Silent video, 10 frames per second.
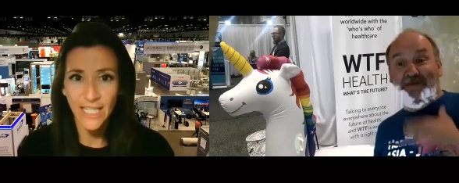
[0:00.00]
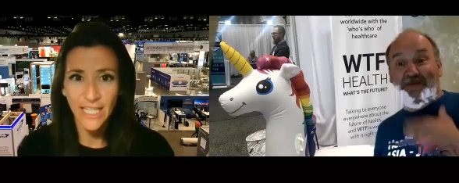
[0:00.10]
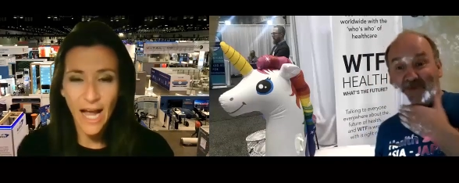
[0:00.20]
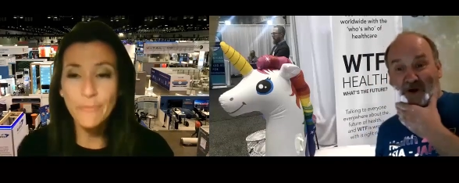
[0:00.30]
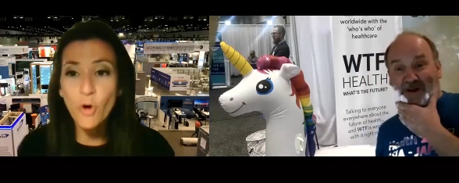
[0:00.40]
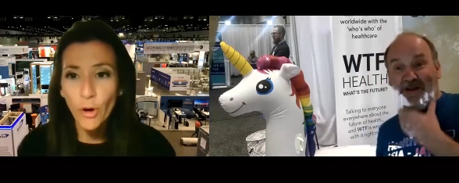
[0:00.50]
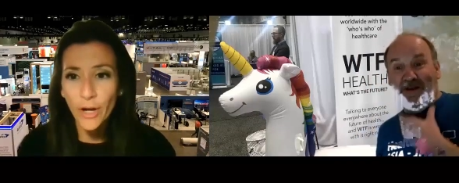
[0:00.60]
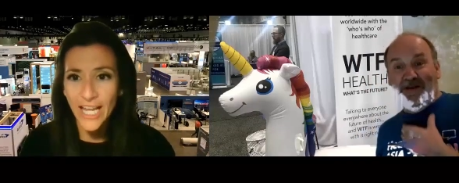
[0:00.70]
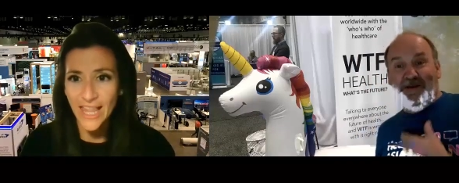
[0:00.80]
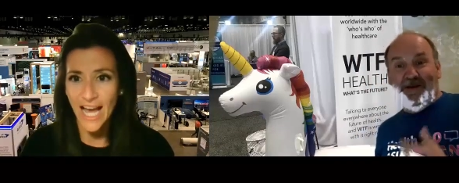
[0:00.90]
Speaker 1: I'm
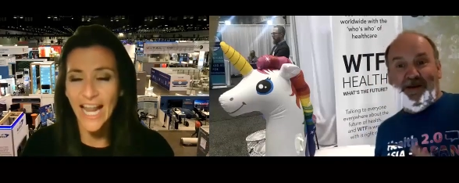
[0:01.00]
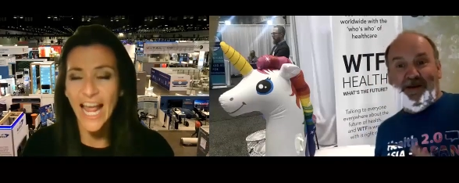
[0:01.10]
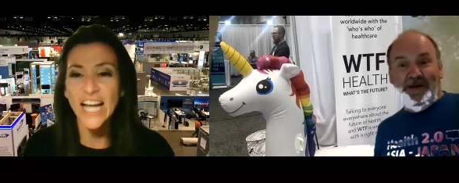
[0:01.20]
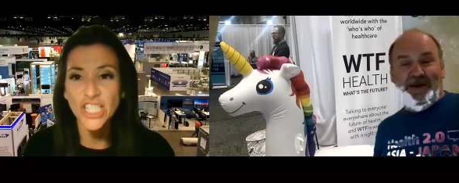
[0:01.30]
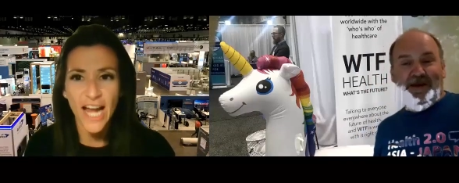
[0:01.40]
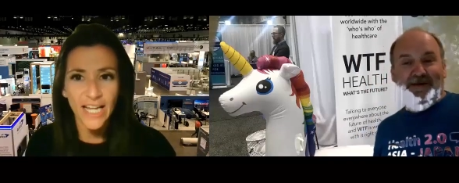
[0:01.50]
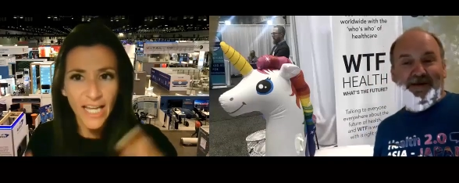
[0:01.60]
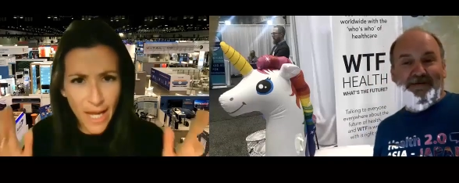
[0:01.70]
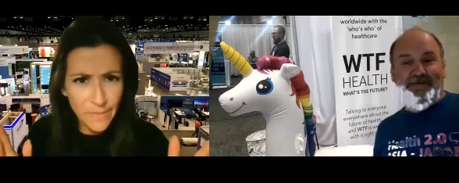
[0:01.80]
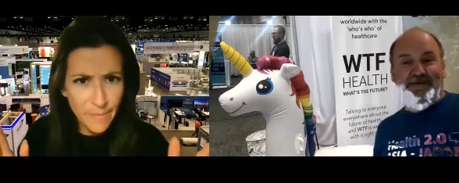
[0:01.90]
coining that. Hashtag
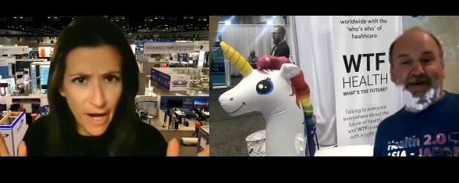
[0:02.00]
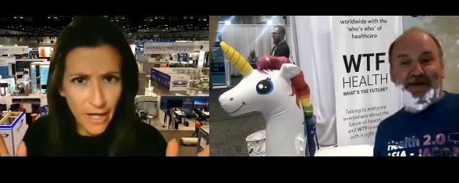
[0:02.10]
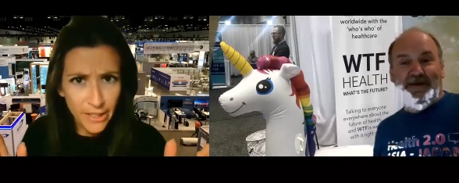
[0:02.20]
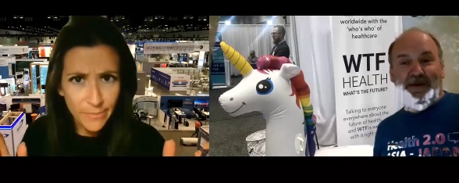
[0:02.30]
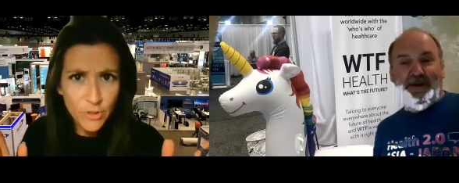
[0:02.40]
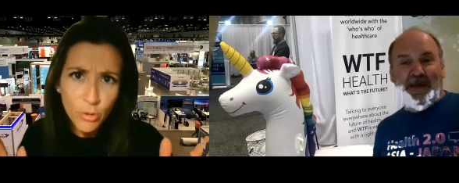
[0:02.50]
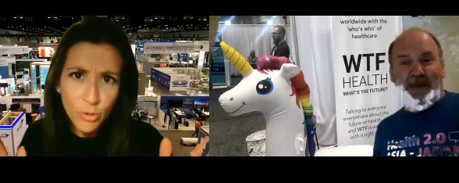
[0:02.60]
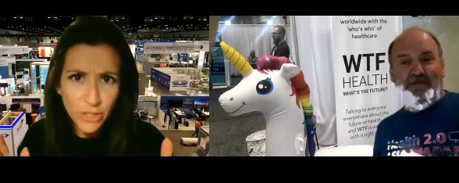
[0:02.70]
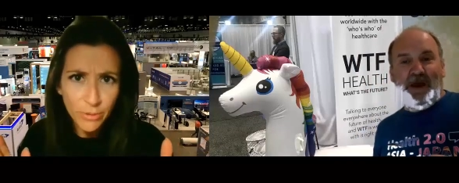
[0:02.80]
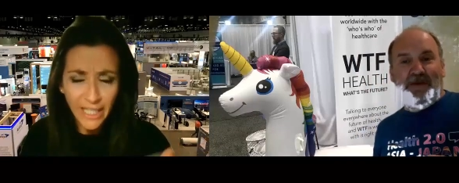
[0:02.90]
HIMSS apocalypse 2020.
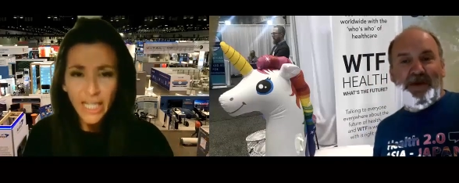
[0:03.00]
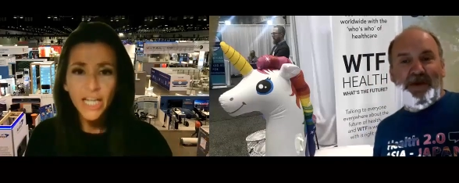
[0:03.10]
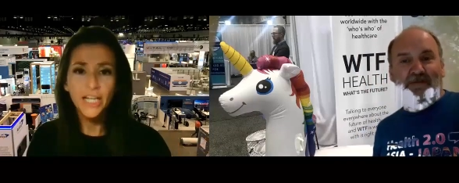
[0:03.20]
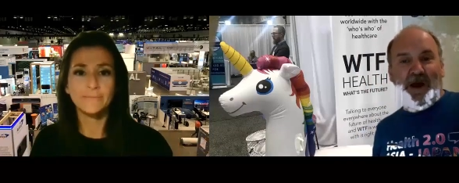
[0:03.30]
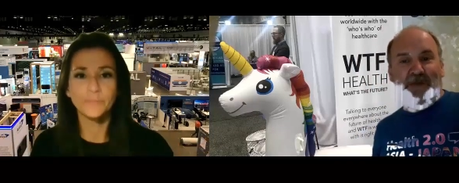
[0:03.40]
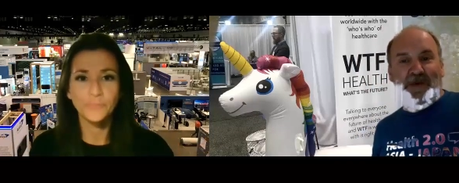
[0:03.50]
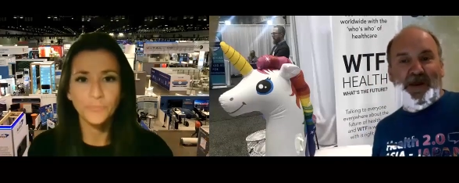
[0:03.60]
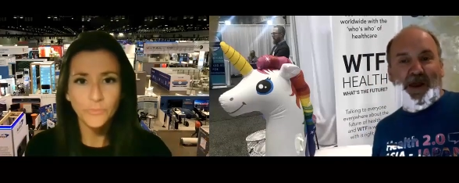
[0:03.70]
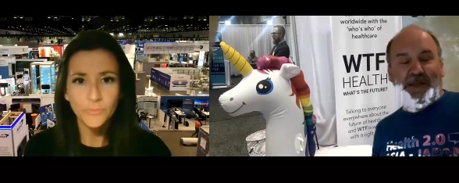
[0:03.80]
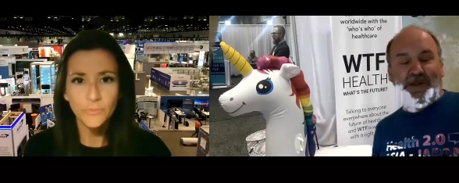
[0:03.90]
It might, it might
Speaker 2: be
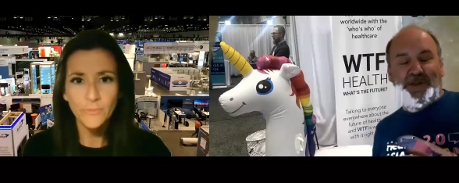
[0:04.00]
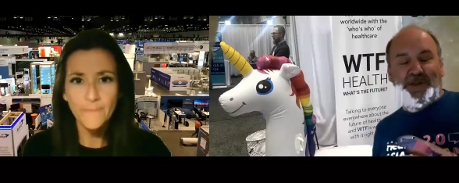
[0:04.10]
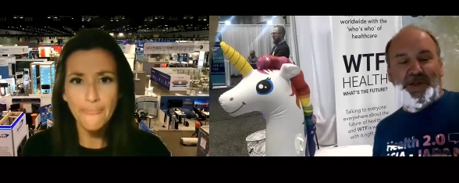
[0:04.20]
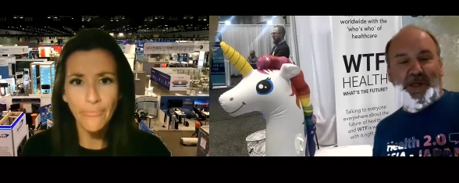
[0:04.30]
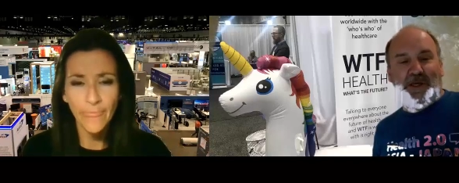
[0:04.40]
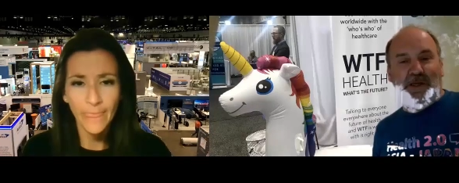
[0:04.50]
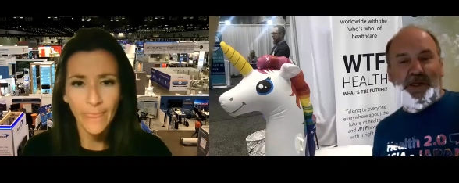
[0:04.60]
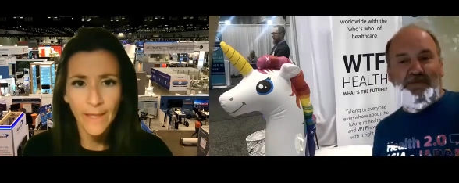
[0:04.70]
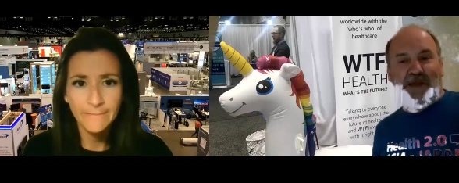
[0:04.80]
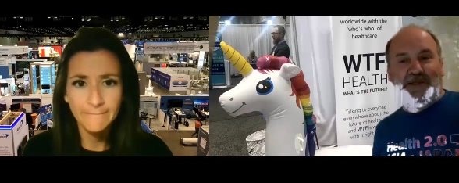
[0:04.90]
like the scene
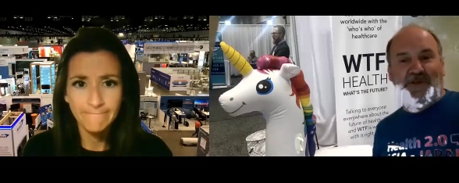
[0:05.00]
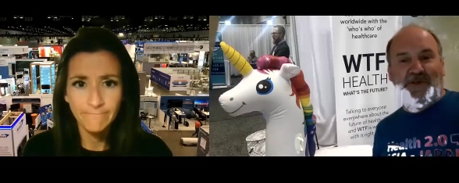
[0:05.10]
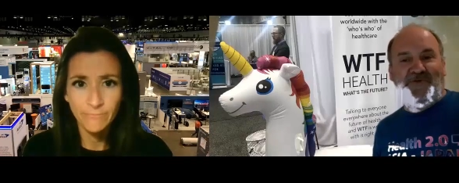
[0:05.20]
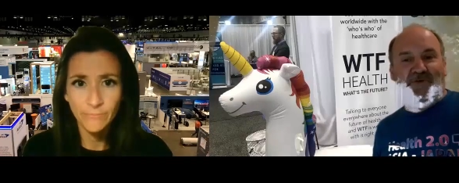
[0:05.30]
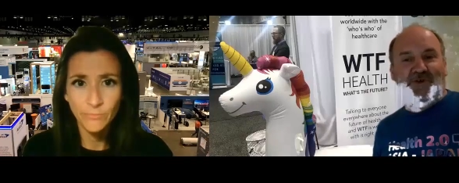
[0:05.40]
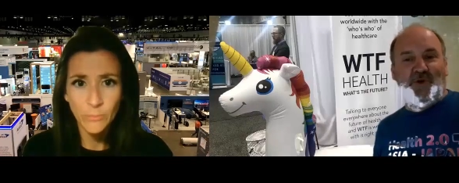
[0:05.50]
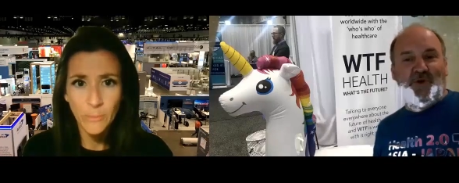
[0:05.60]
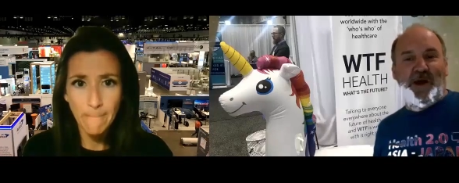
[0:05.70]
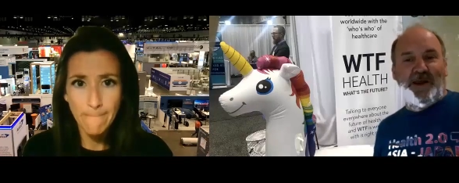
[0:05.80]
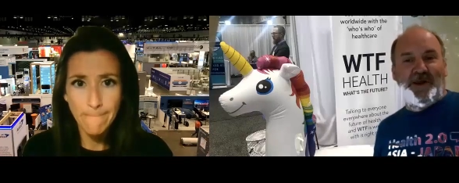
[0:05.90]
in Back to the Future
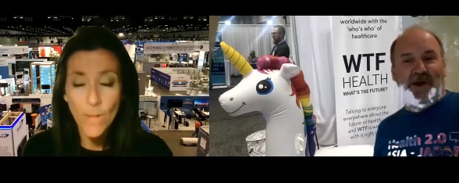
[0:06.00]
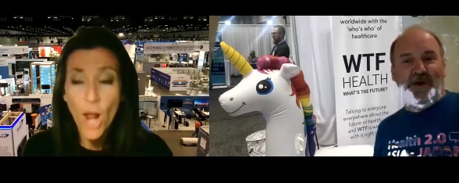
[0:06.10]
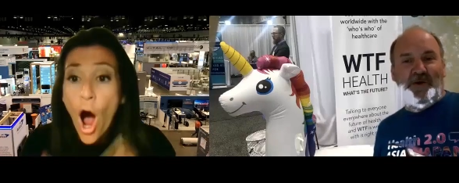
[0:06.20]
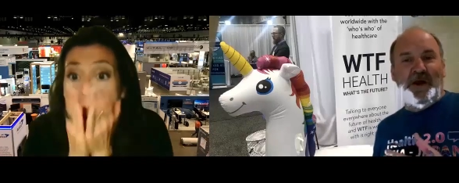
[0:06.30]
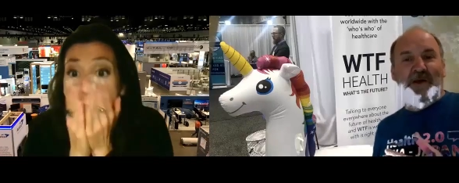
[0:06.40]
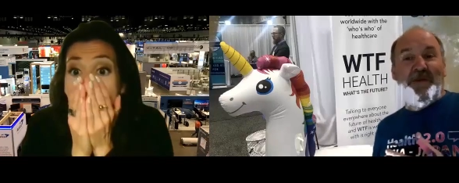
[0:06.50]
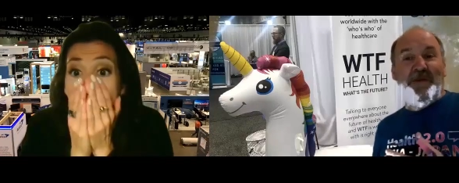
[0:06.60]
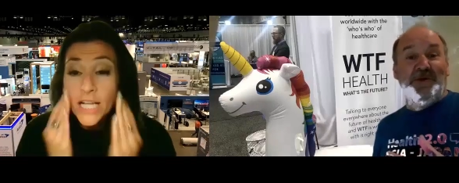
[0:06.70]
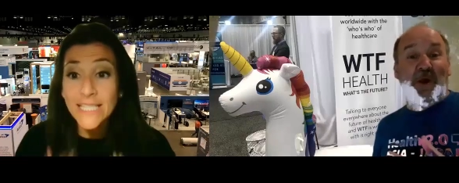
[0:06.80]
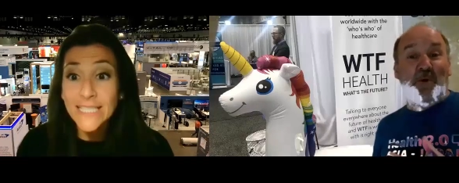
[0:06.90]
where, you know,
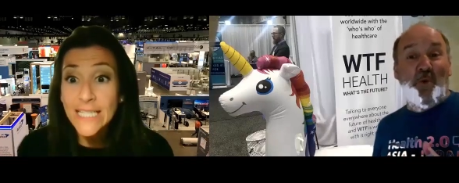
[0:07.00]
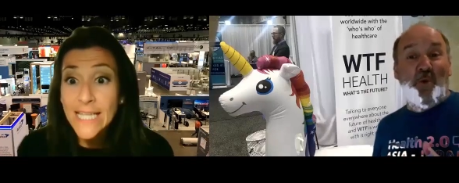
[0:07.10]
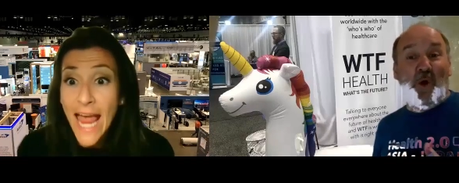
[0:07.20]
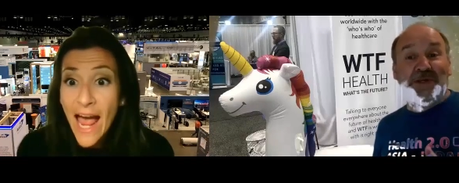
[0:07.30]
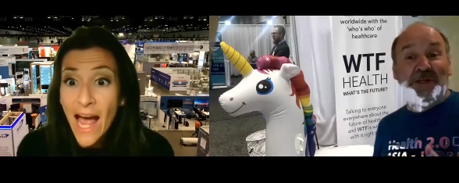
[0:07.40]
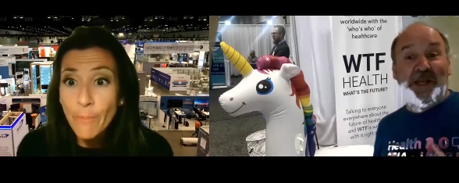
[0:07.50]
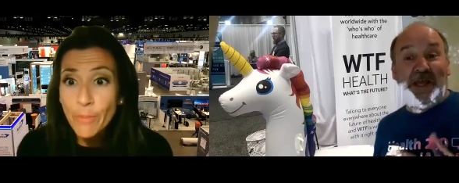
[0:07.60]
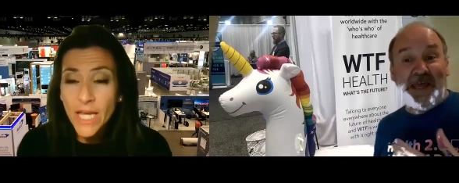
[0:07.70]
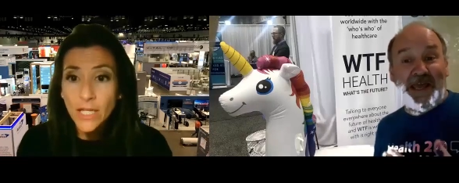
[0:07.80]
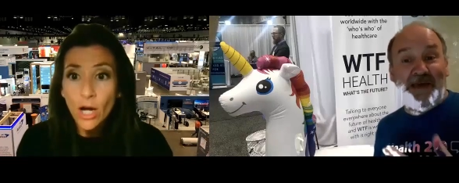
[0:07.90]
because there wasn't happen.
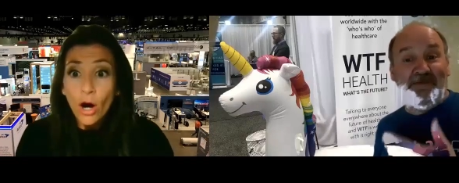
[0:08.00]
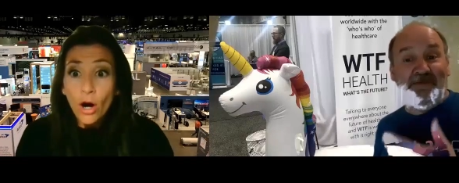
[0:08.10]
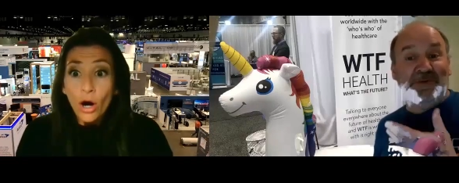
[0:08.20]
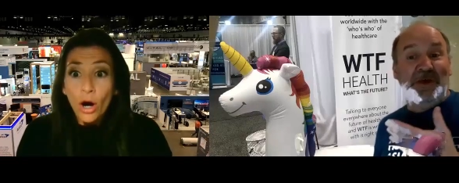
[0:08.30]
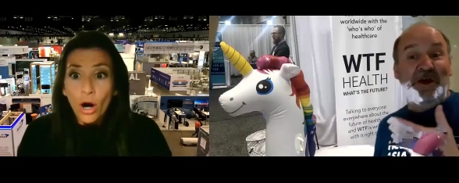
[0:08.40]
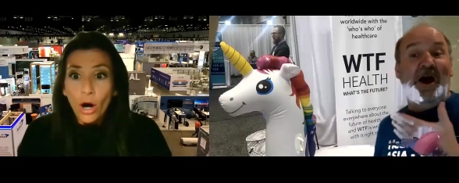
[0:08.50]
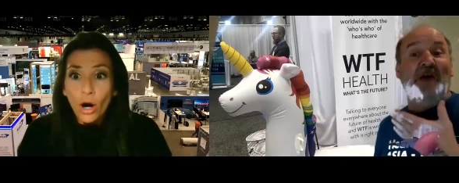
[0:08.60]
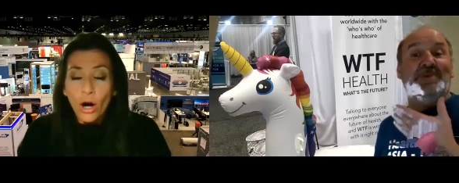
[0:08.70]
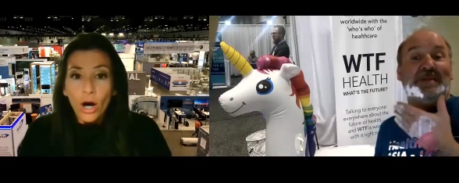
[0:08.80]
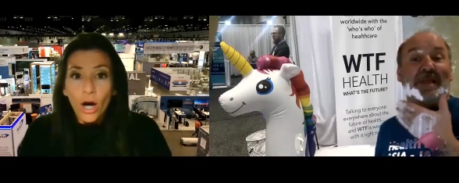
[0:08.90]
a HIMSS, I'm
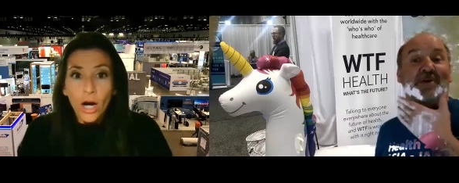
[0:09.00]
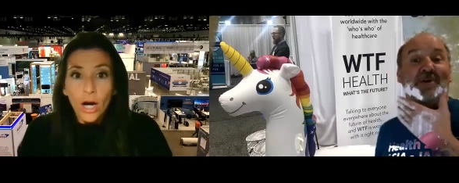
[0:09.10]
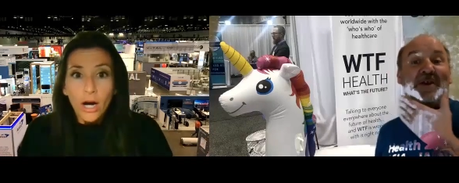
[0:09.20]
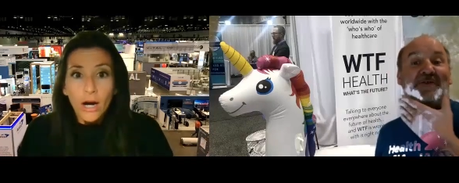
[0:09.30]
slowly